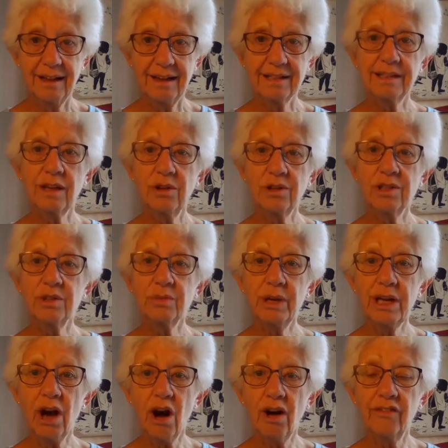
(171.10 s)
As long as
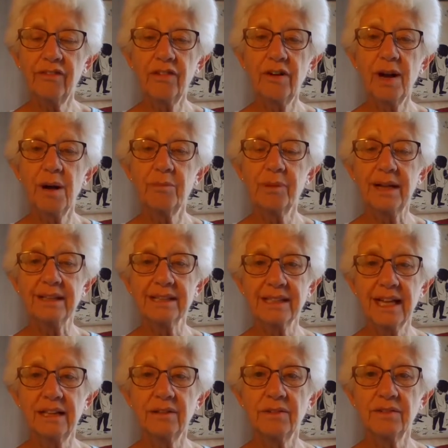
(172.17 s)
we offer up
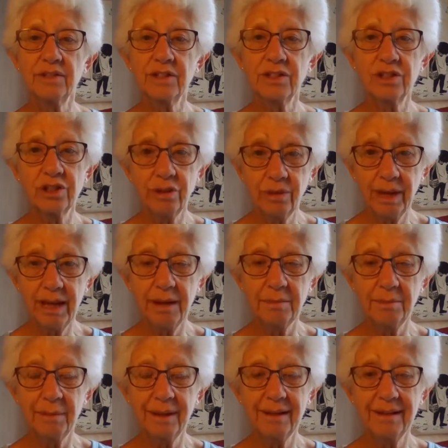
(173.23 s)
ourselves to
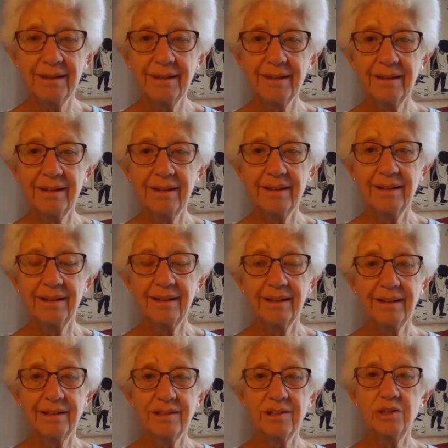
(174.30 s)
him,
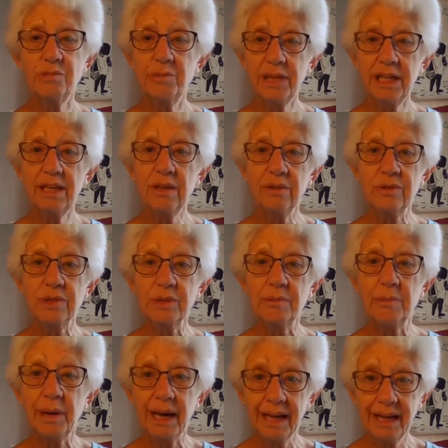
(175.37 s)
to be used
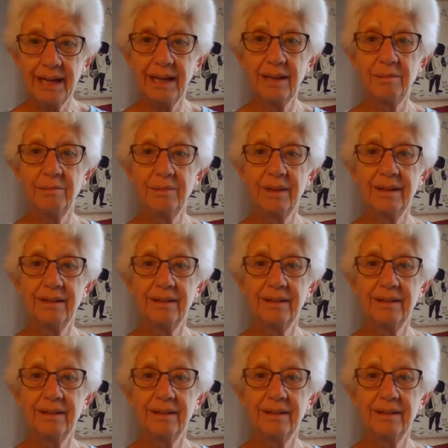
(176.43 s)
by him.